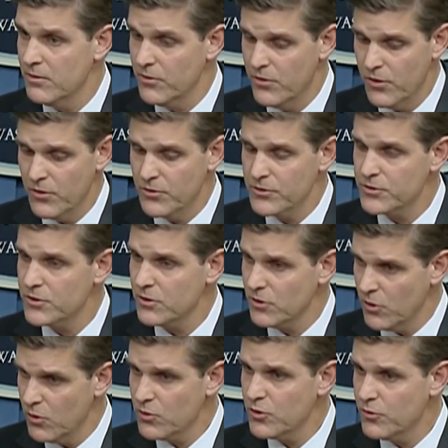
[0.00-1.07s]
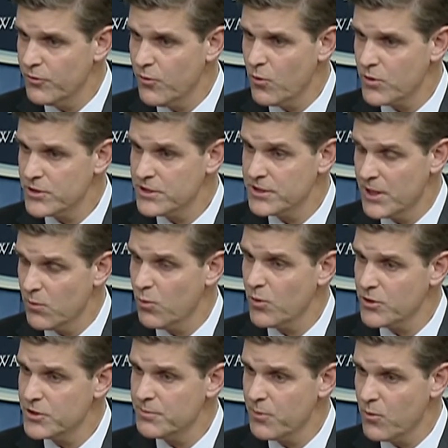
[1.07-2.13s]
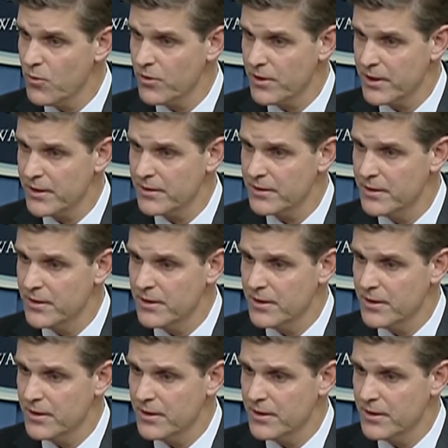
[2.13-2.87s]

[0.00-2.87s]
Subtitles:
those local forces that we're supporting